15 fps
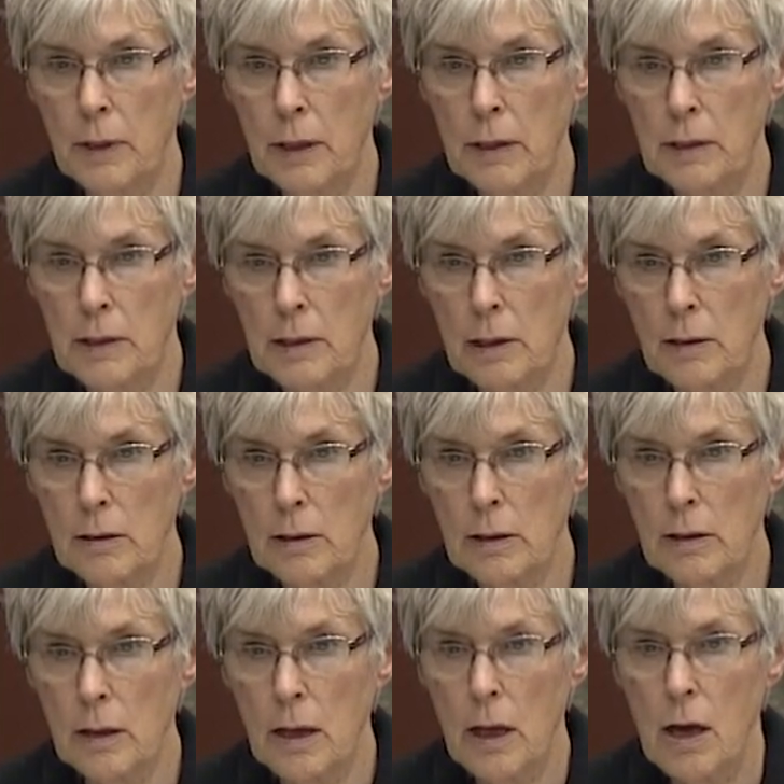
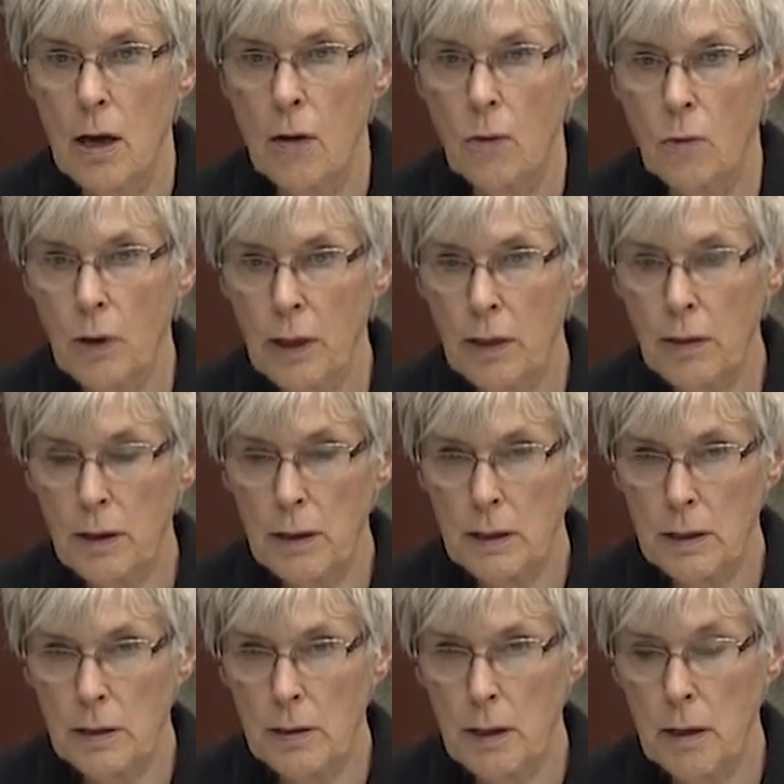consulted
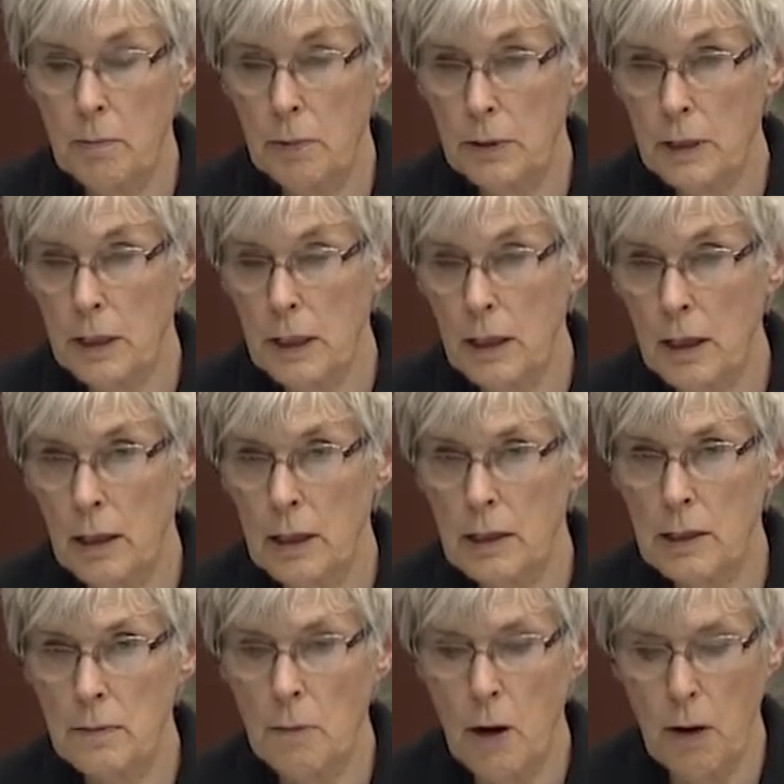with particularly
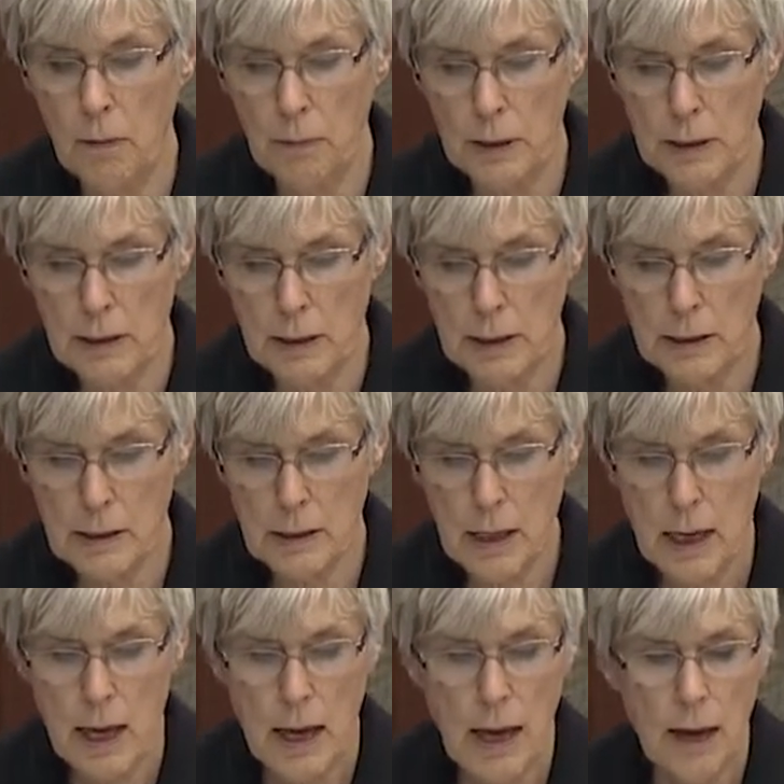small business,
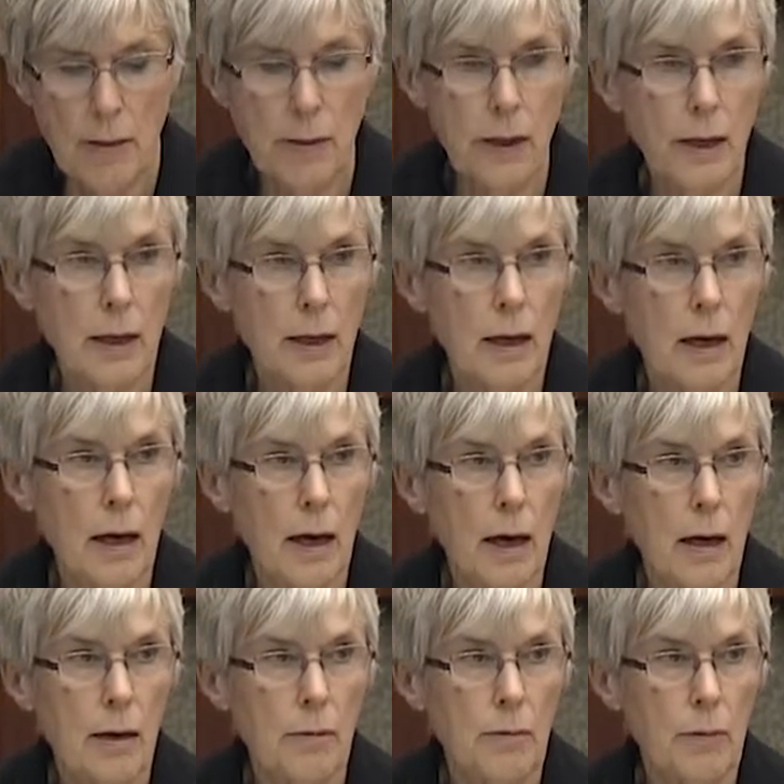the
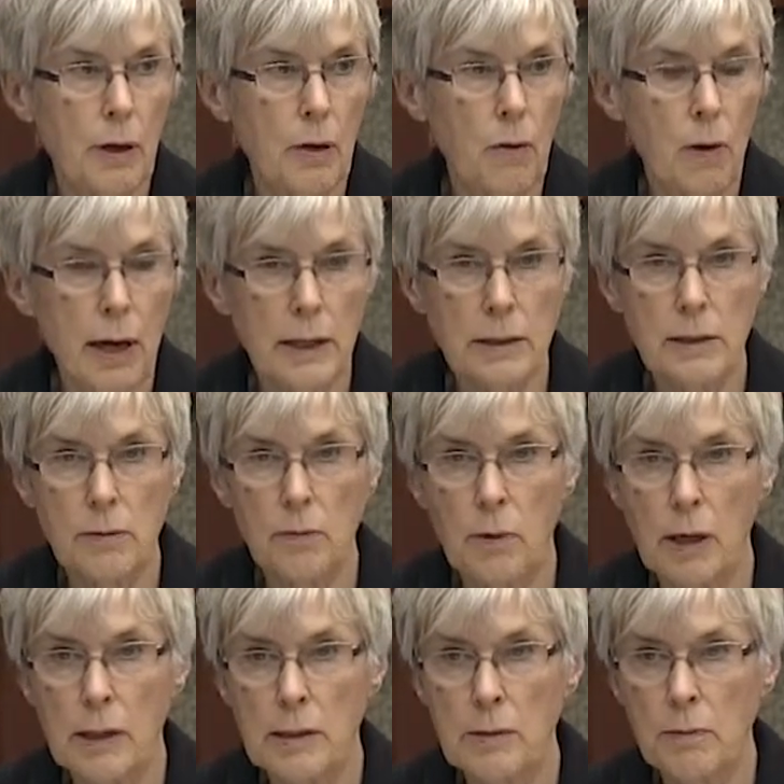request
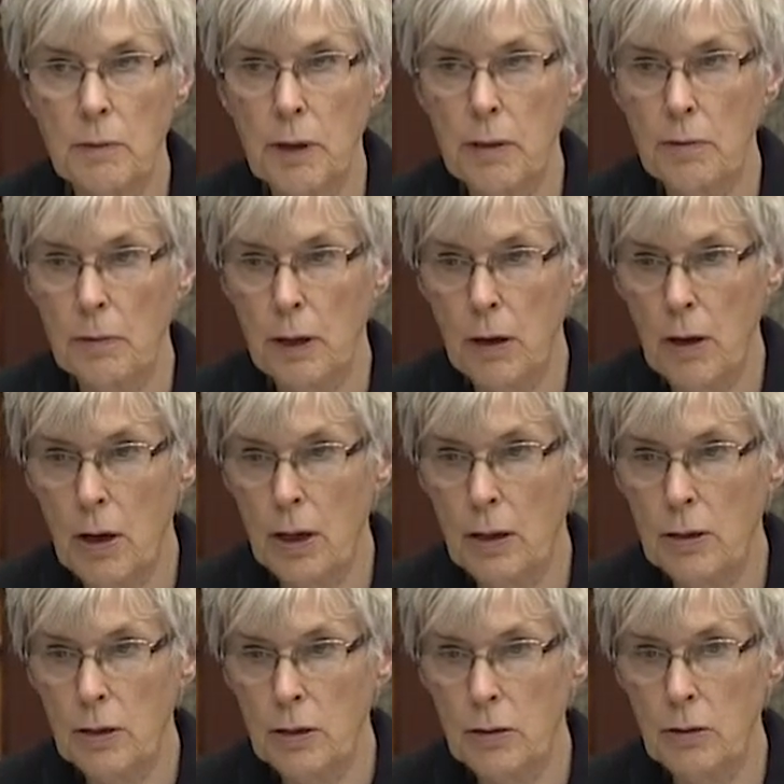was with
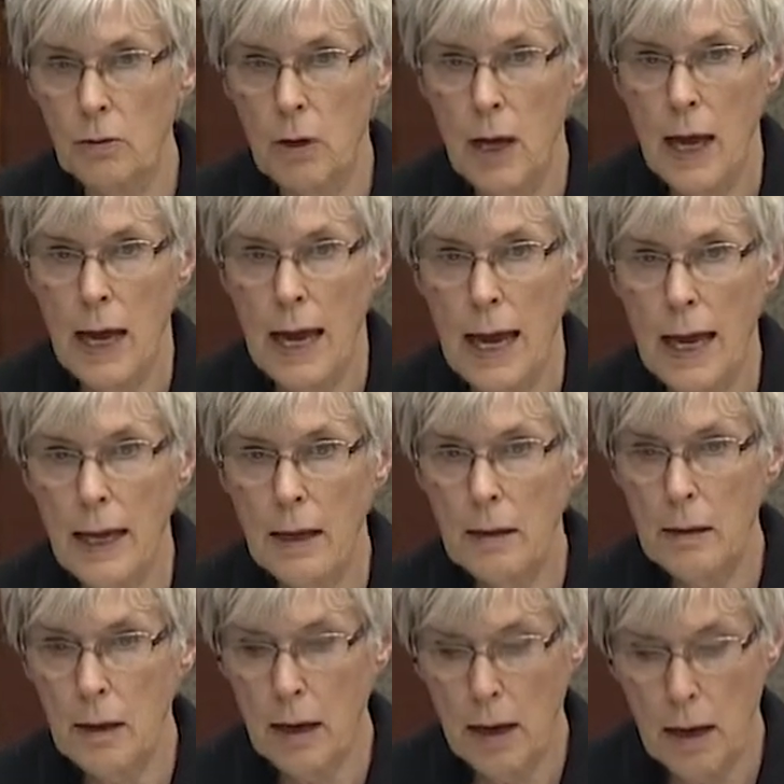regard to
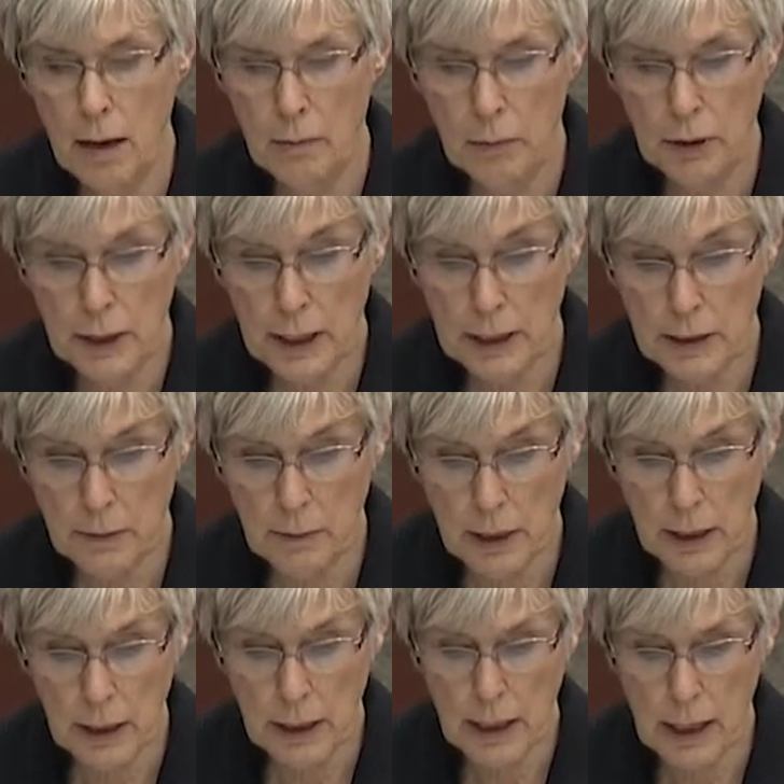a
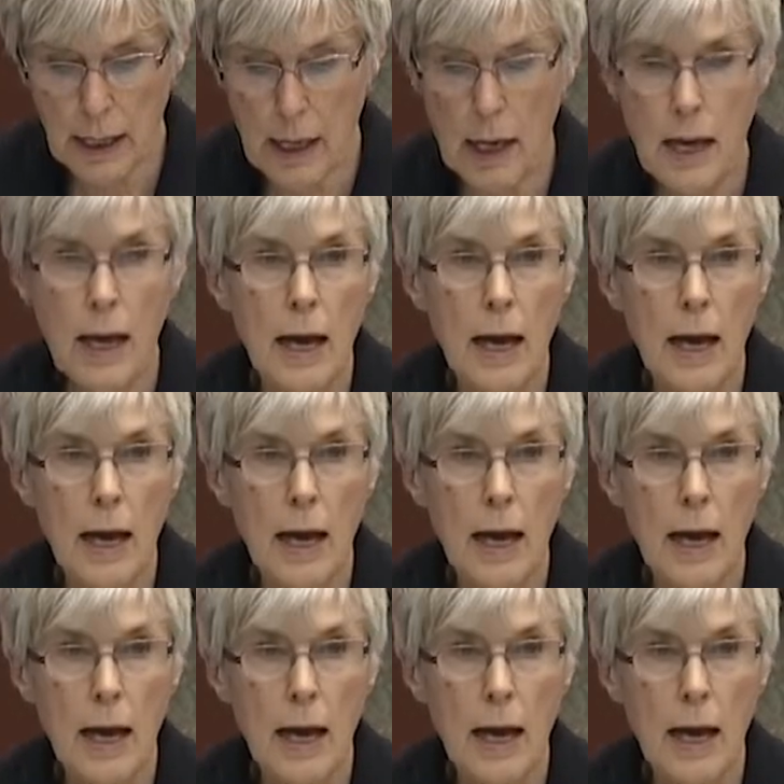predictability